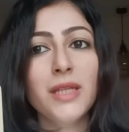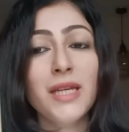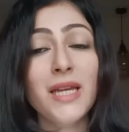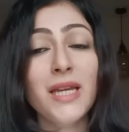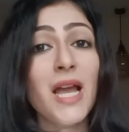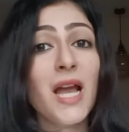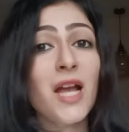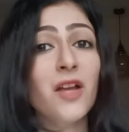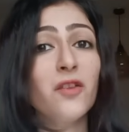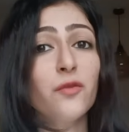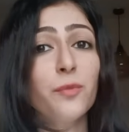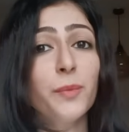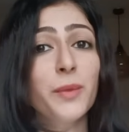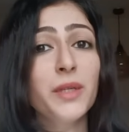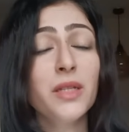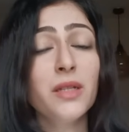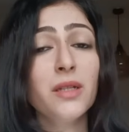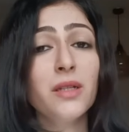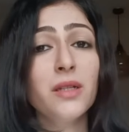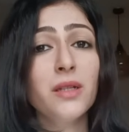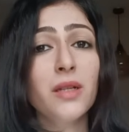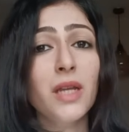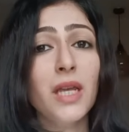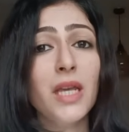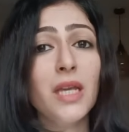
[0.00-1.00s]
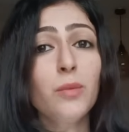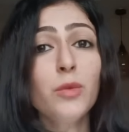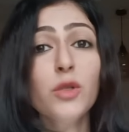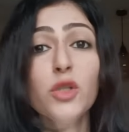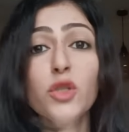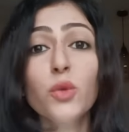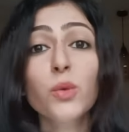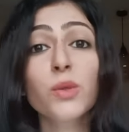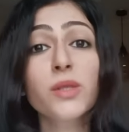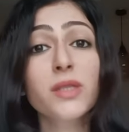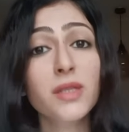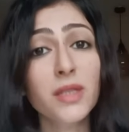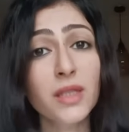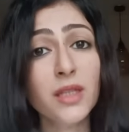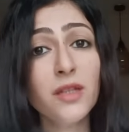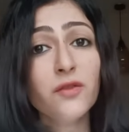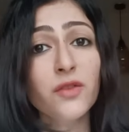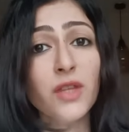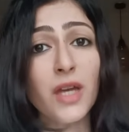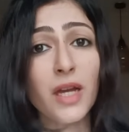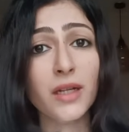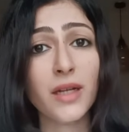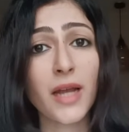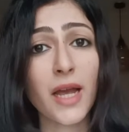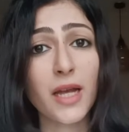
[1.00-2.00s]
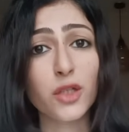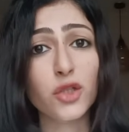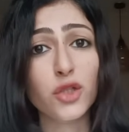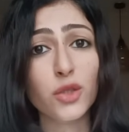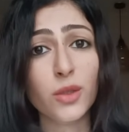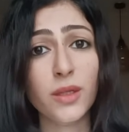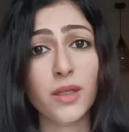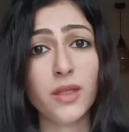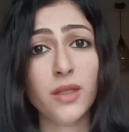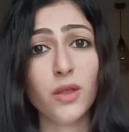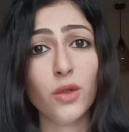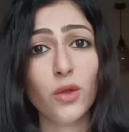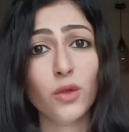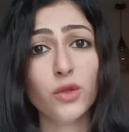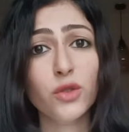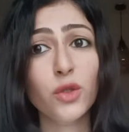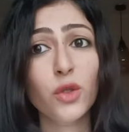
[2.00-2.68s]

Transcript: they have been able to receive that actually, you know.